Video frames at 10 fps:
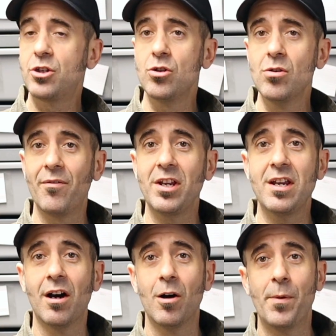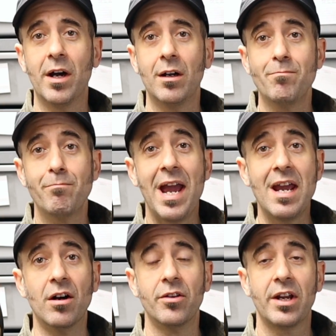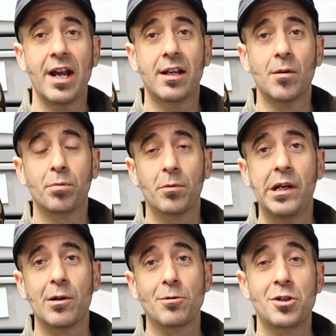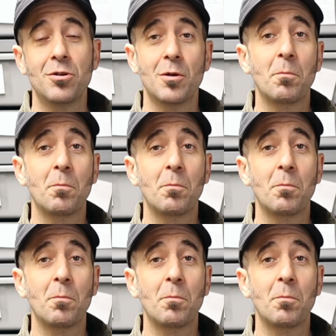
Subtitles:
I do have a yellow belly male that I could breed her to.